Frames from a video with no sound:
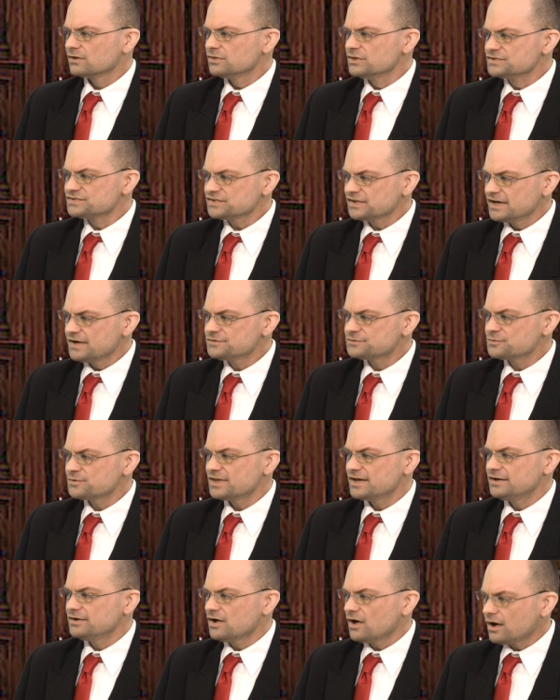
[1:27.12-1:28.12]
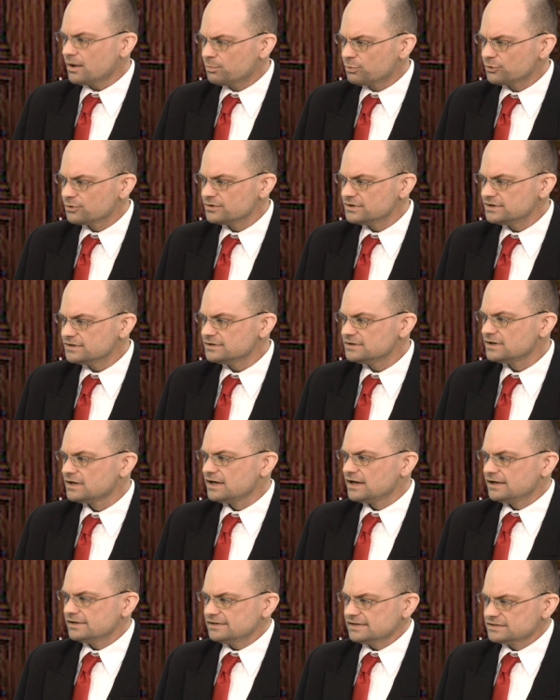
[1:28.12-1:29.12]
The slaves were then
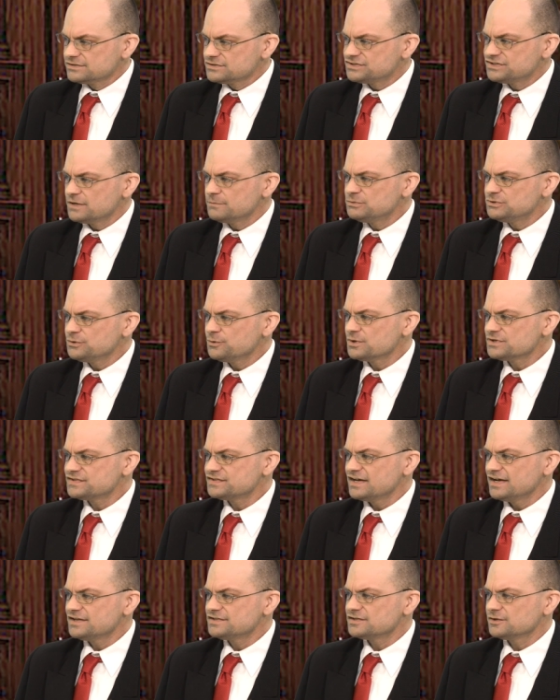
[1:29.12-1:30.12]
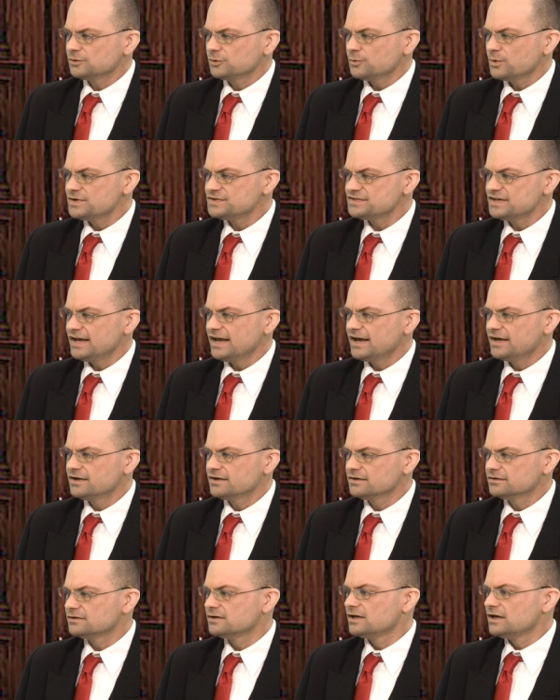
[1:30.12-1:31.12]
uprooted and shipped to estates in
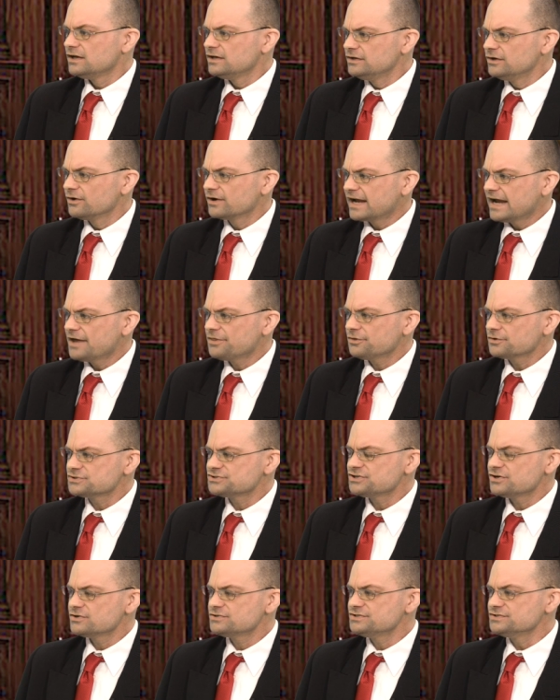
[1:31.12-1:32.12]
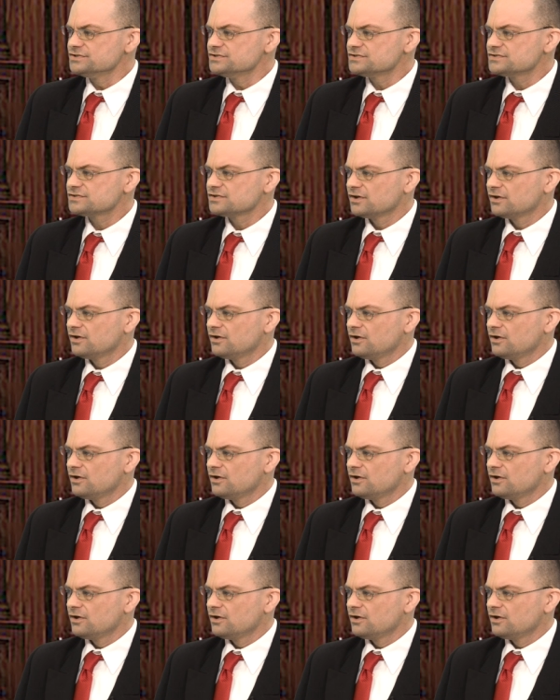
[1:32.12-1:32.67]
Louisiana near Catholic churches,